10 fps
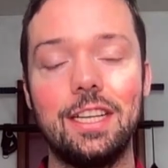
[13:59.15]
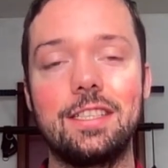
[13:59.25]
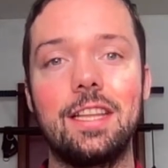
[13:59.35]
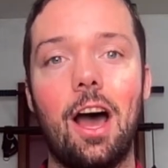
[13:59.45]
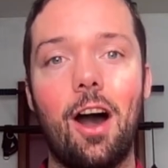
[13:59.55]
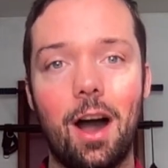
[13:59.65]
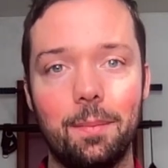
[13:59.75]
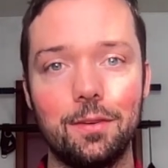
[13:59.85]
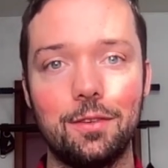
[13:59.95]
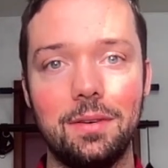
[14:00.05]
is
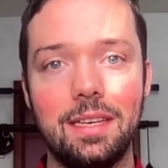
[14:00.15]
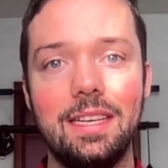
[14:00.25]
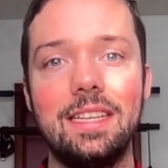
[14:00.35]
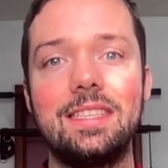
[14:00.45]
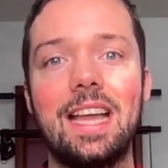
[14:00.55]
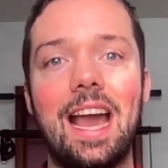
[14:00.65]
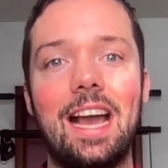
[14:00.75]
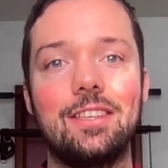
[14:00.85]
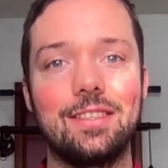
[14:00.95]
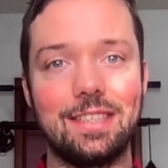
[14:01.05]
opportunities to
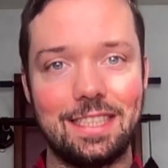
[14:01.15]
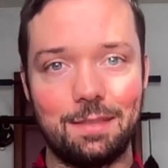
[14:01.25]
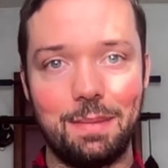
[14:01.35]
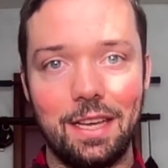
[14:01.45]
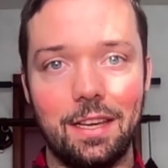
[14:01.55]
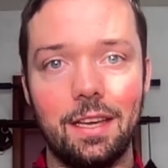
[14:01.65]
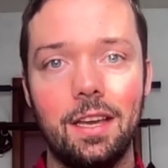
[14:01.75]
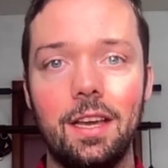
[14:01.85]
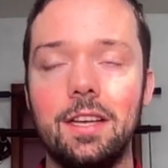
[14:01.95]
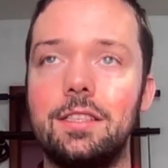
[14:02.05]
actually speak.
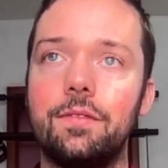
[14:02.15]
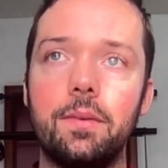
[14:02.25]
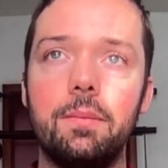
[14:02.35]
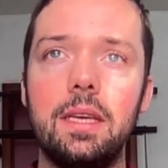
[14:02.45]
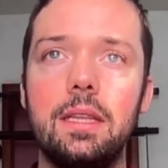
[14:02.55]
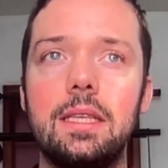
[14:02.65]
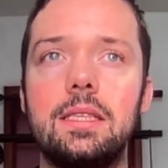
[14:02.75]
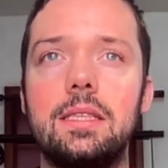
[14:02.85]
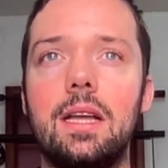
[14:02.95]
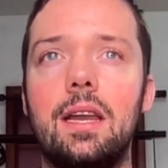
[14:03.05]
So for me, this is not